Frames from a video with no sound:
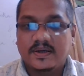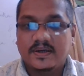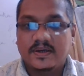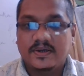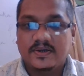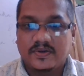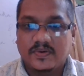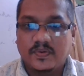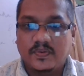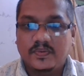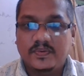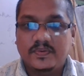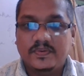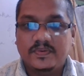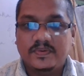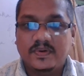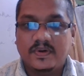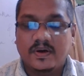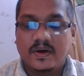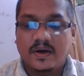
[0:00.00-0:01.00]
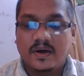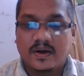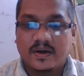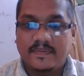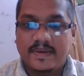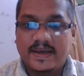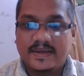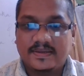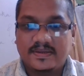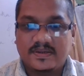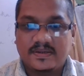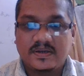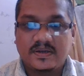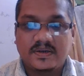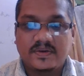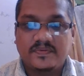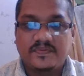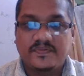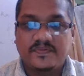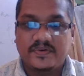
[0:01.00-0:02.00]
So all the best
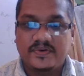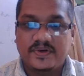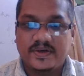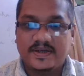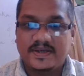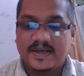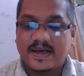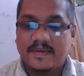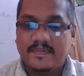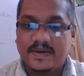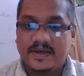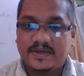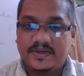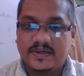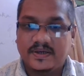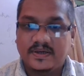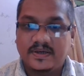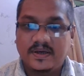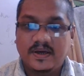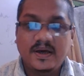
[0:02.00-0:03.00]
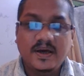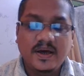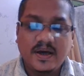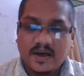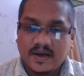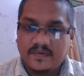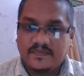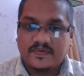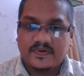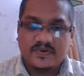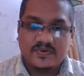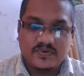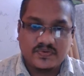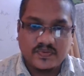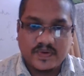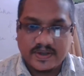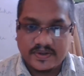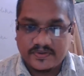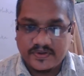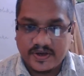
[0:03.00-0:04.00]
for your examination. Of course,
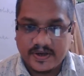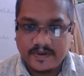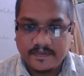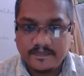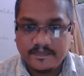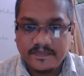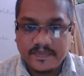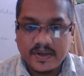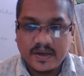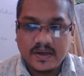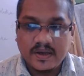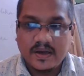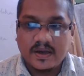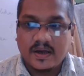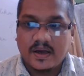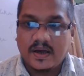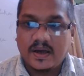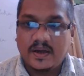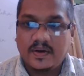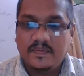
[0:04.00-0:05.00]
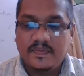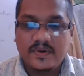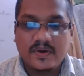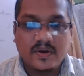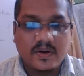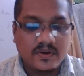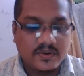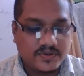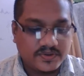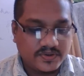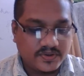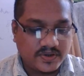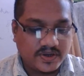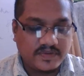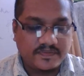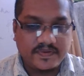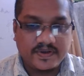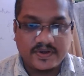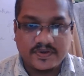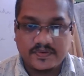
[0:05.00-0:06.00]
one thing, I'll be also
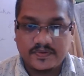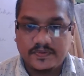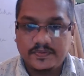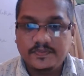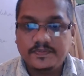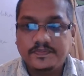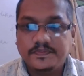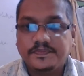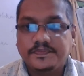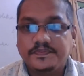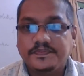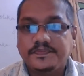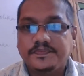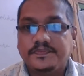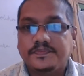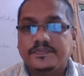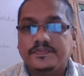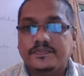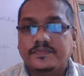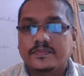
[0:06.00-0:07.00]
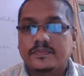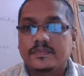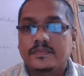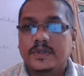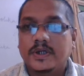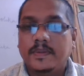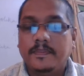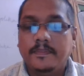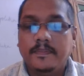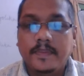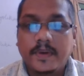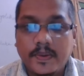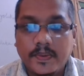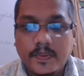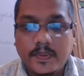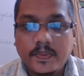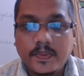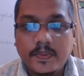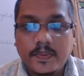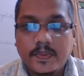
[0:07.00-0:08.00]
giving you
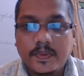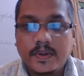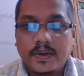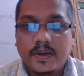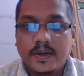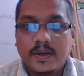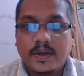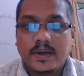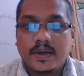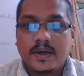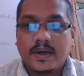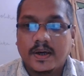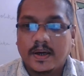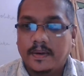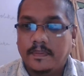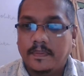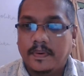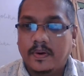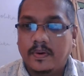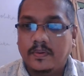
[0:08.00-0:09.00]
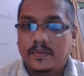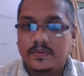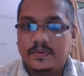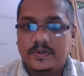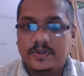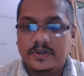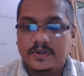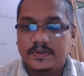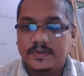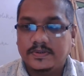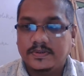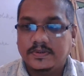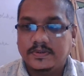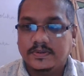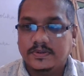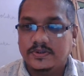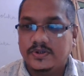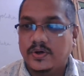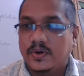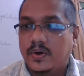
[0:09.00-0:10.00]
more about
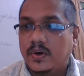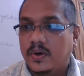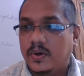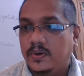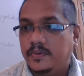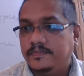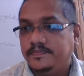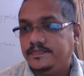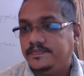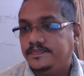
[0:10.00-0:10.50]
your